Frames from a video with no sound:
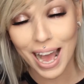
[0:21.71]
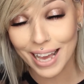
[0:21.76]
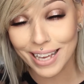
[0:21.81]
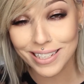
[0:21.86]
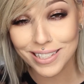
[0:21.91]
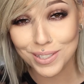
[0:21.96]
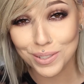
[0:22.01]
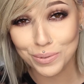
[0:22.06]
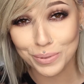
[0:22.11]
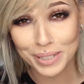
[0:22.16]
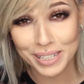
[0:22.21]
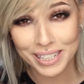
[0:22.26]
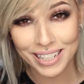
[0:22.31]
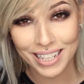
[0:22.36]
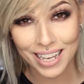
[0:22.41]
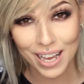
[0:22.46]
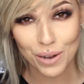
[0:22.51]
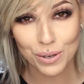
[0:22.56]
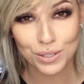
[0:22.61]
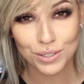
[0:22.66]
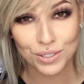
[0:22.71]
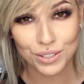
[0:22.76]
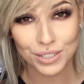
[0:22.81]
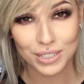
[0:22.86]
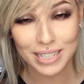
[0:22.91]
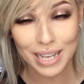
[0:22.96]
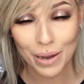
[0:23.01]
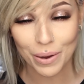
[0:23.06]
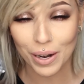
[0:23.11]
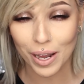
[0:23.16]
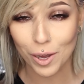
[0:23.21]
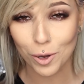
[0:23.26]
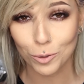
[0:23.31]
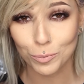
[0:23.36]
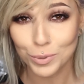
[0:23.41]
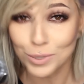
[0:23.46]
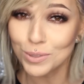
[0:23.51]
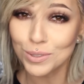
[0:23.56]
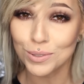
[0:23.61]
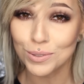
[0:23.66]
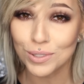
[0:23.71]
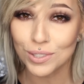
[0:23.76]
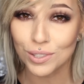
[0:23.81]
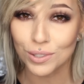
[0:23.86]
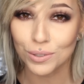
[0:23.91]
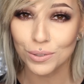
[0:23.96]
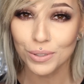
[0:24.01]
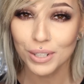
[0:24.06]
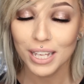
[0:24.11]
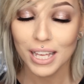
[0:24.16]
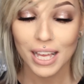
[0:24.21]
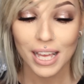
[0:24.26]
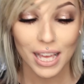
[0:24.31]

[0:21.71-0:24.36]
I still really like how it turned out. I hope you do too.